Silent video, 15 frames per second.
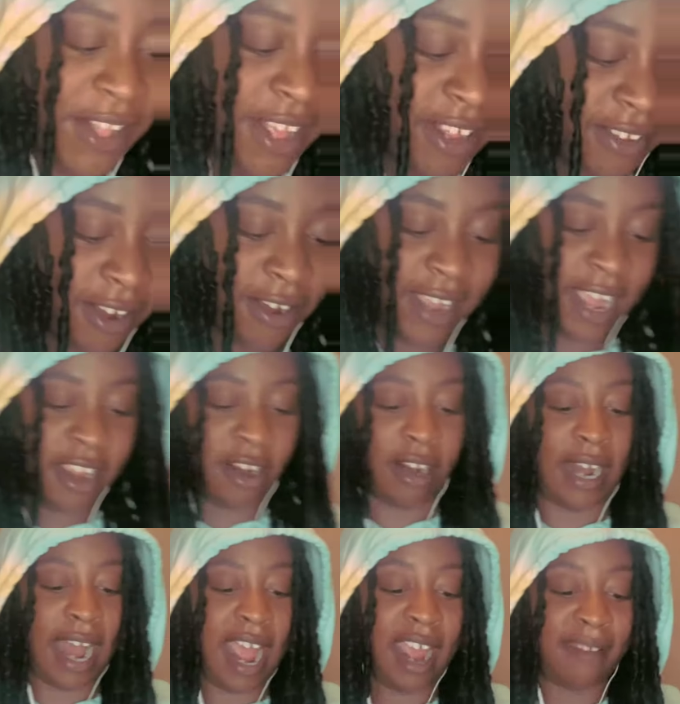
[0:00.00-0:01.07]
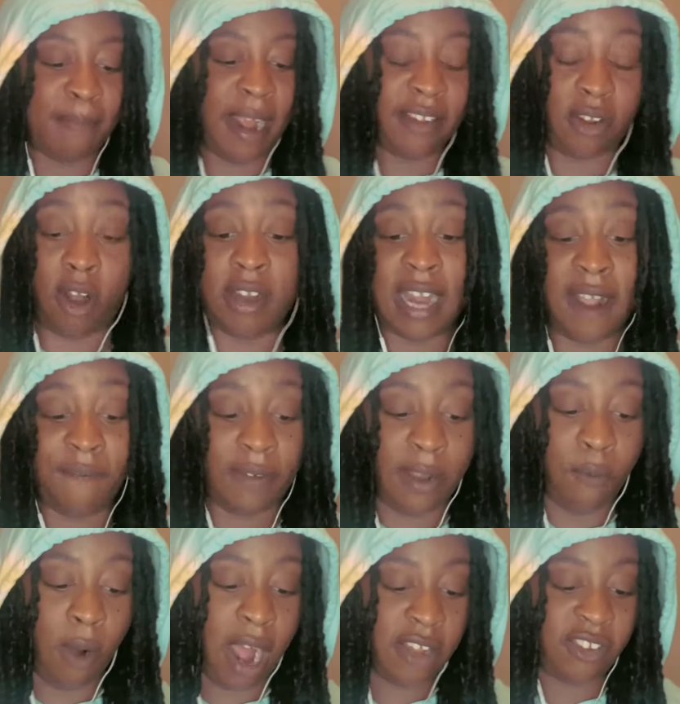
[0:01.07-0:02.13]
So yeah, your classmates are definitely
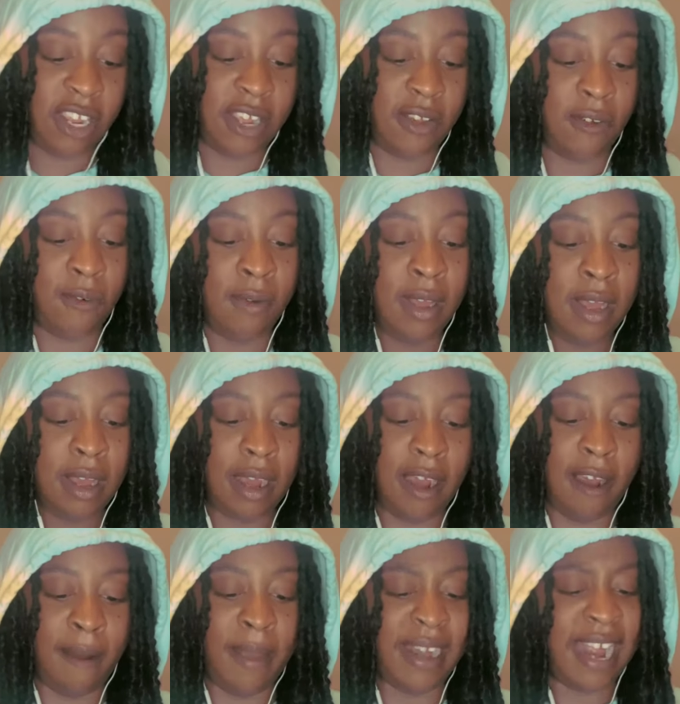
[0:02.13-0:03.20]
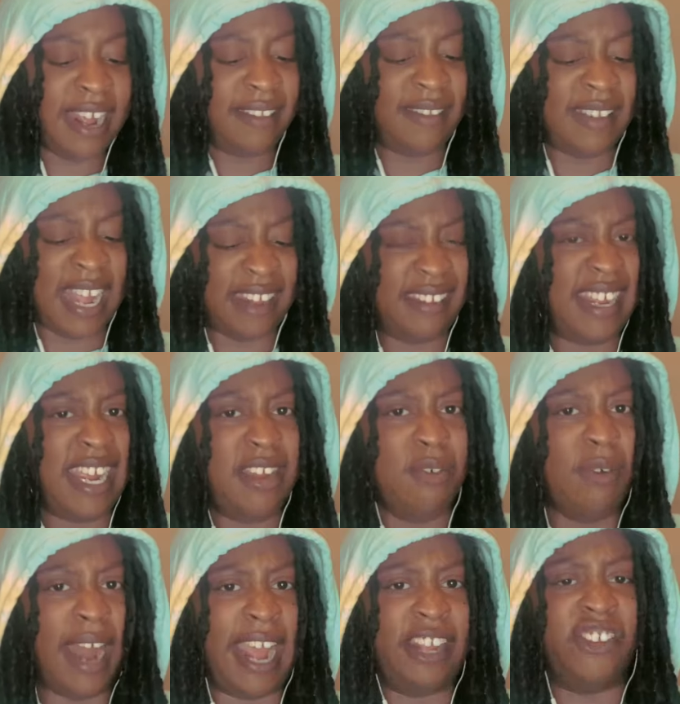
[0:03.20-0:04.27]
watching you, and they seen you
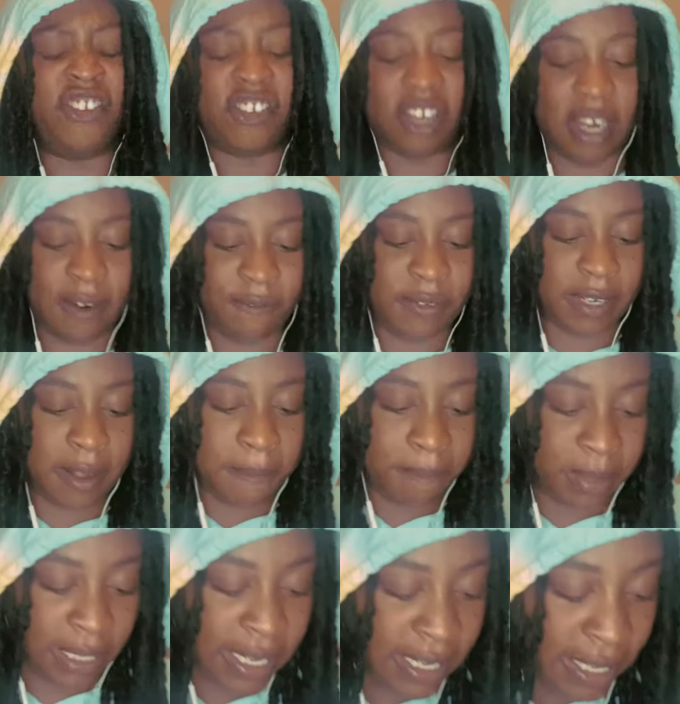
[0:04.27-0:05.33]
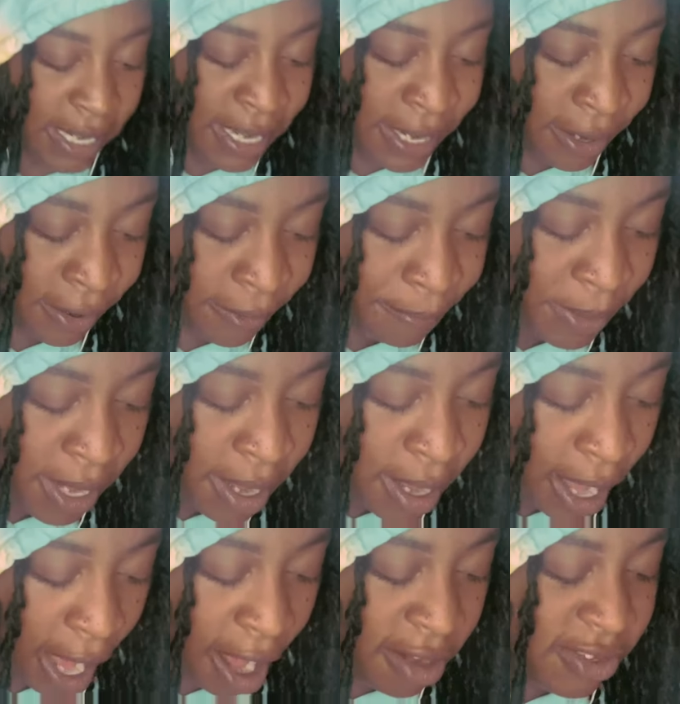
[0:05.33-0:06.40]
like shift completely here.
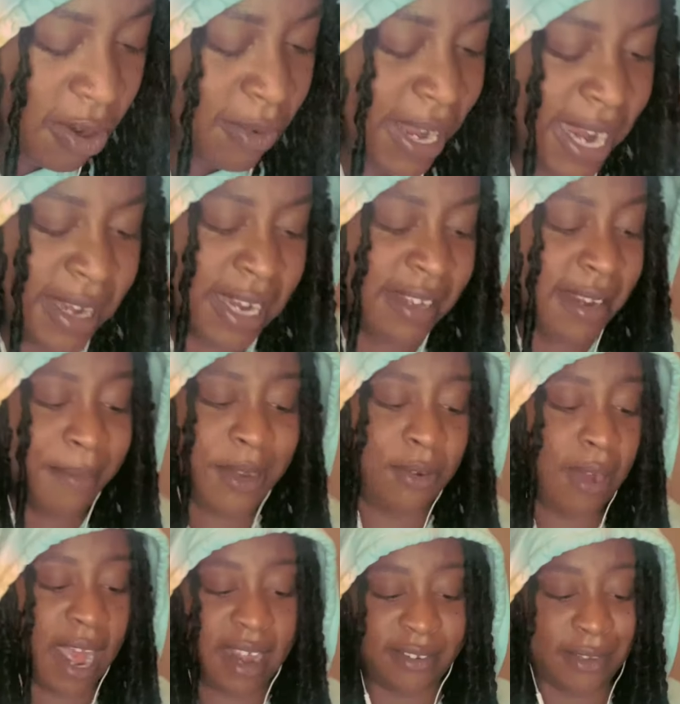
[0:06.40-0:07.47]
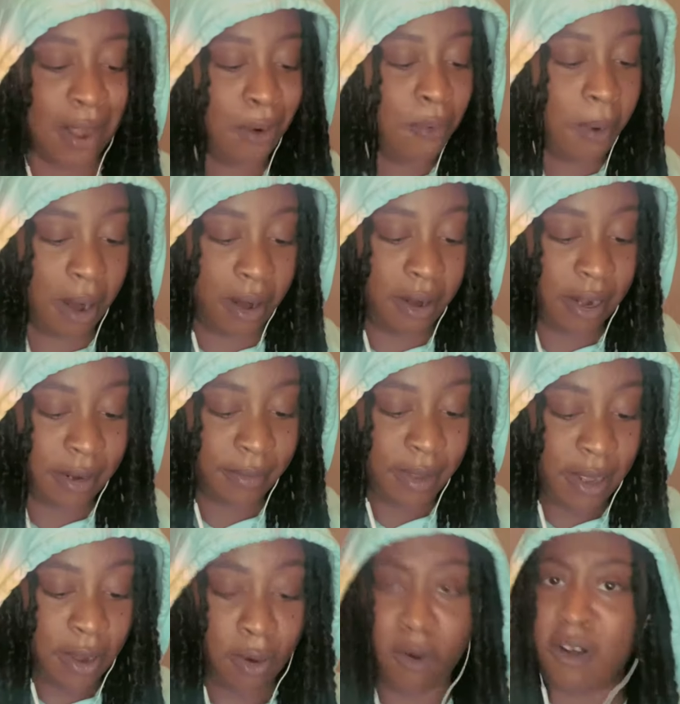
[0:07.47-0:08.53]
I also get that some of you guys don't work,
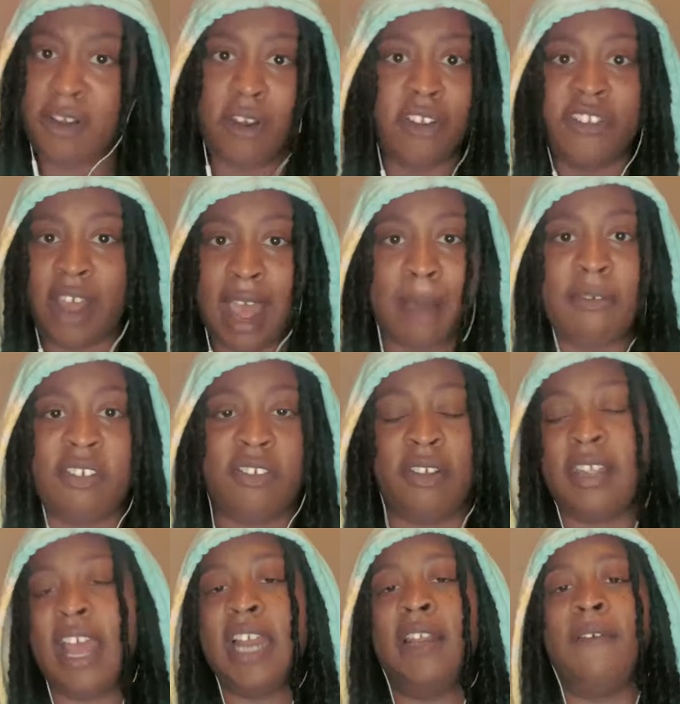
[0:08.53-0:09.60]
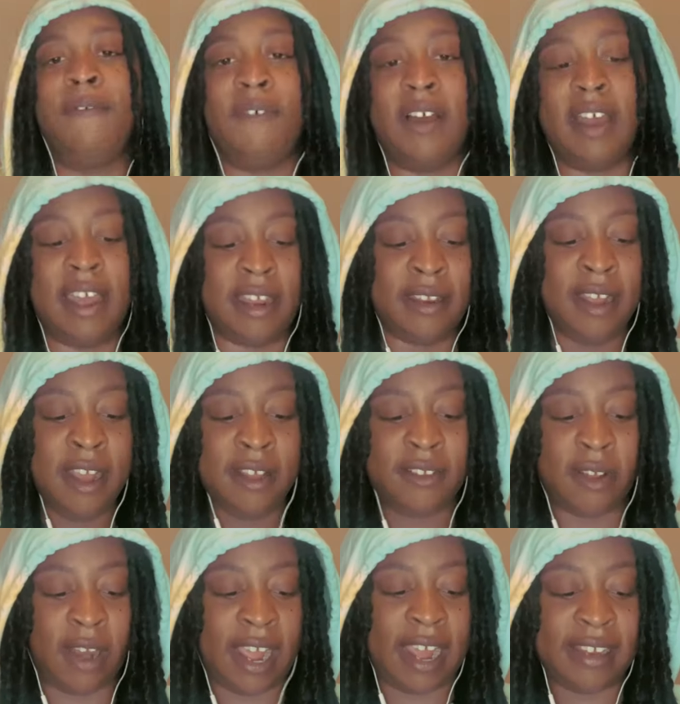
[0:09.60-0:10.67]
or your job is just hella fun. So
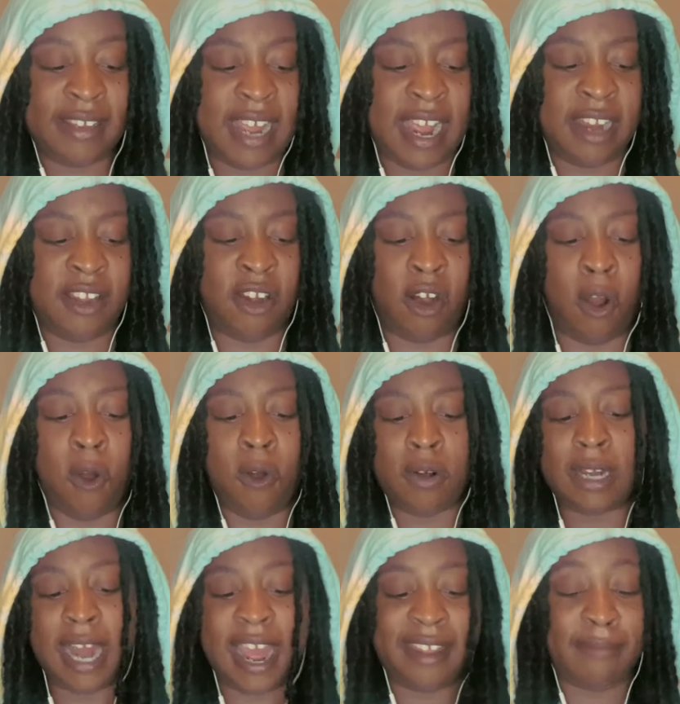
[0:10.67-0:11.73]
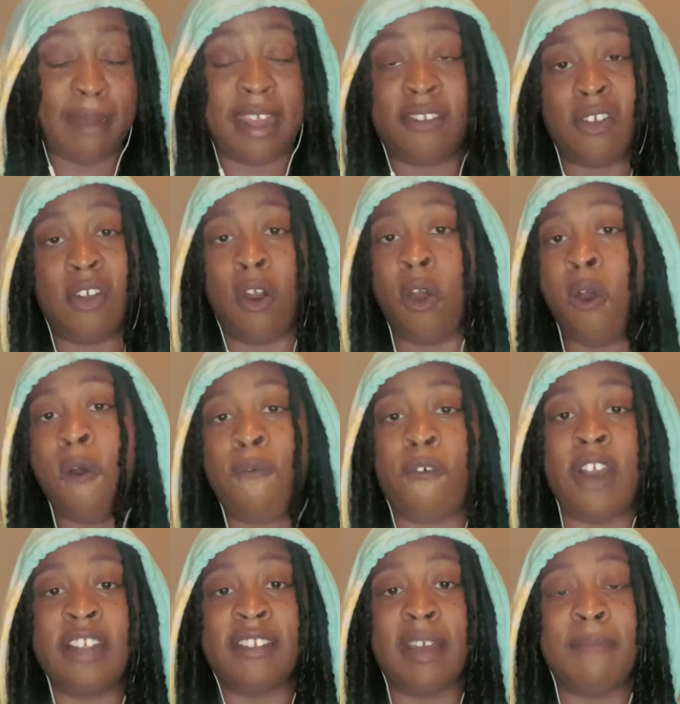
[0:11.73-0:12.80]
like I said, your old classmates or your old
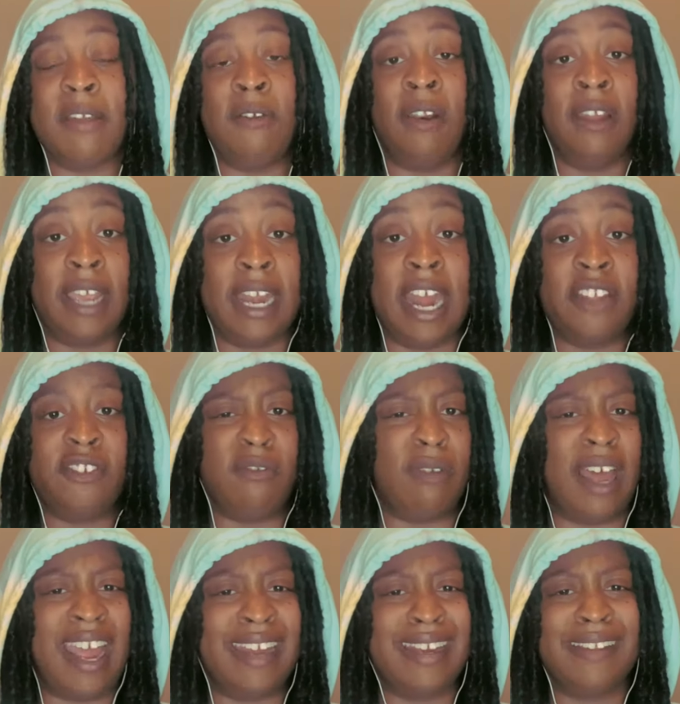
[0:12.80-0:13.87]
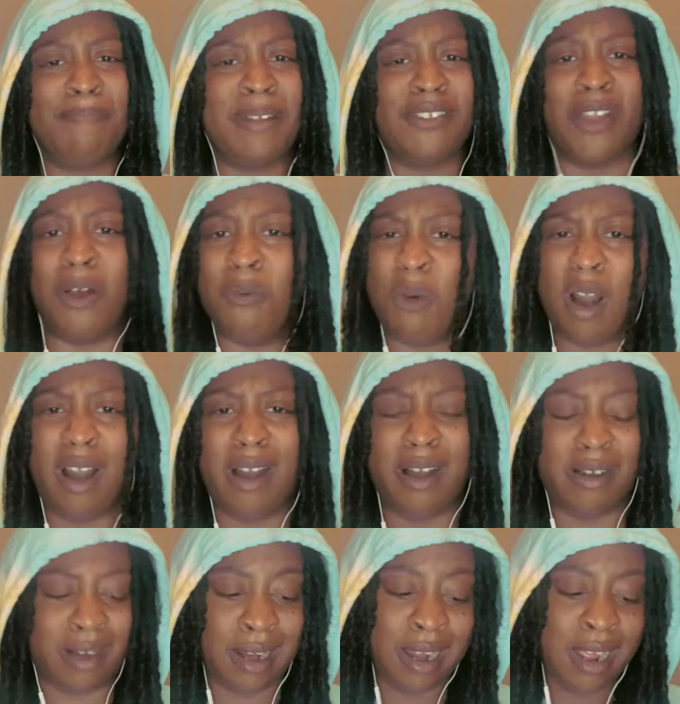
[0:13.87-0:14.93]
friends could be looking at you like, this bitch don't
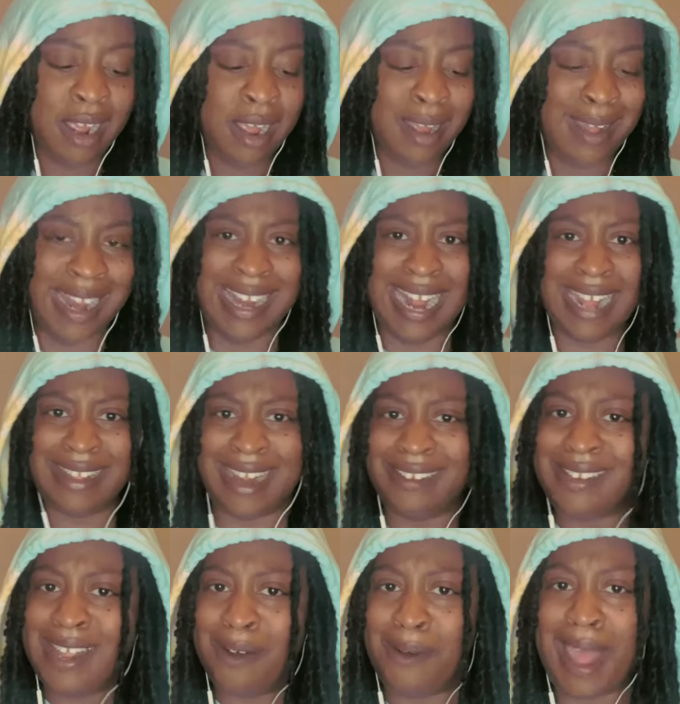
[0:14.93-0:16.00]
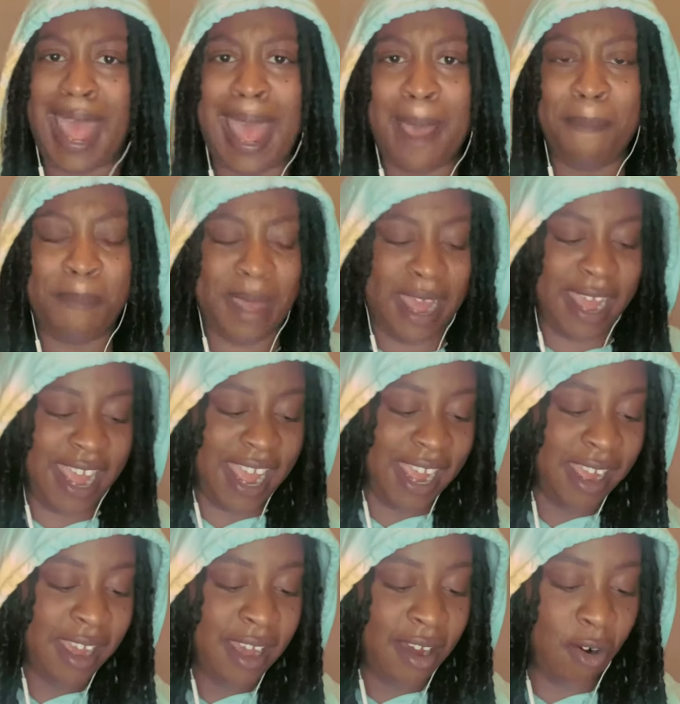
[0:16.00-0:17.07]
work, and yet they're still happy,
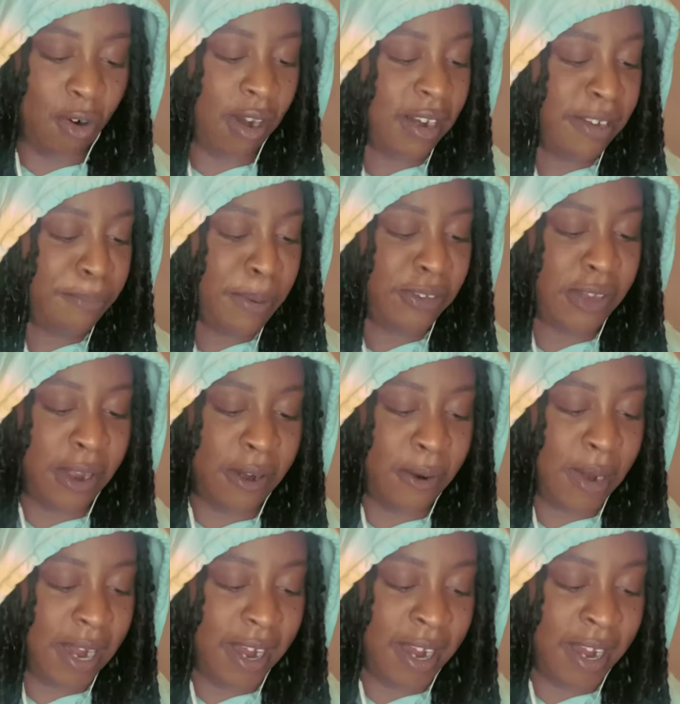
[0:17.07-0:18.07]
or this bitch don't,